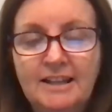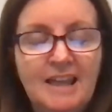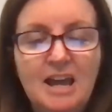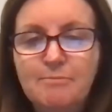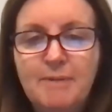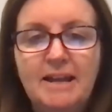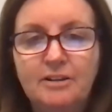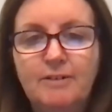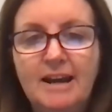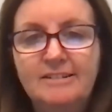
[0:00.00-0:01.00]
that
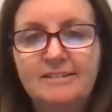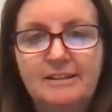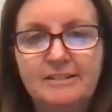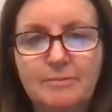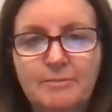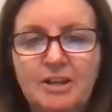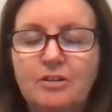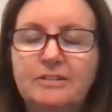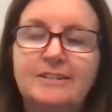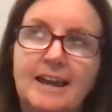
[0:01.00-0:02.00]
embedded racism, and
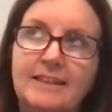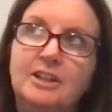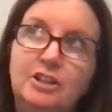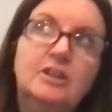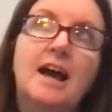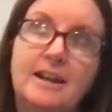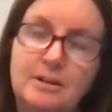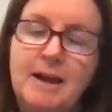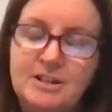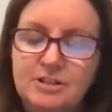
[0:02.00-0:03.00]
you're saying that you can't
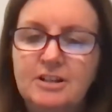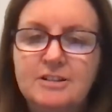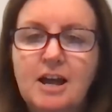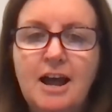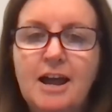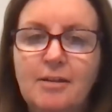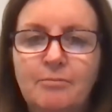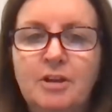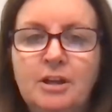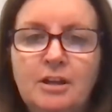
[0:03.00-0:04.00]
imagine a
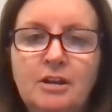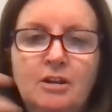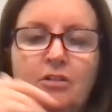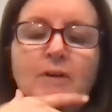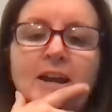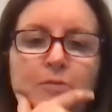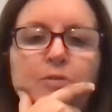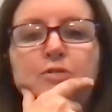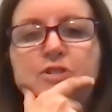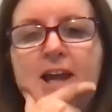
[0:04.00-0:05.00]
time when it
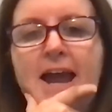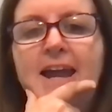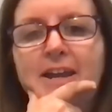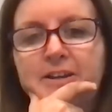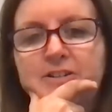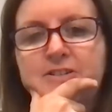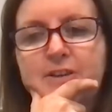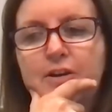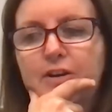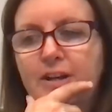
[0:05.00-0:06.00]
will change.
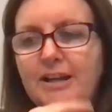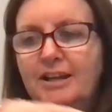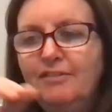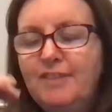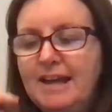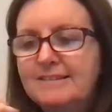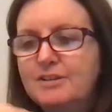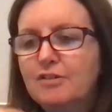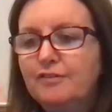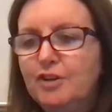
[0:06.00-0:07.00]
So if that's
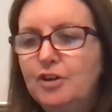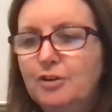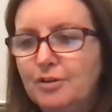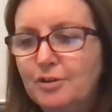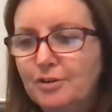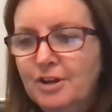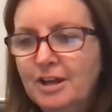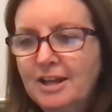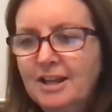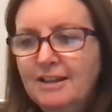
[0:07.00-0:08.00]
your view,
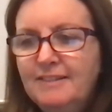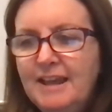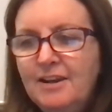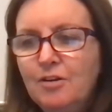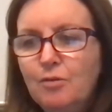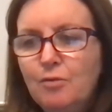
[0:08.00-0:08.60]
then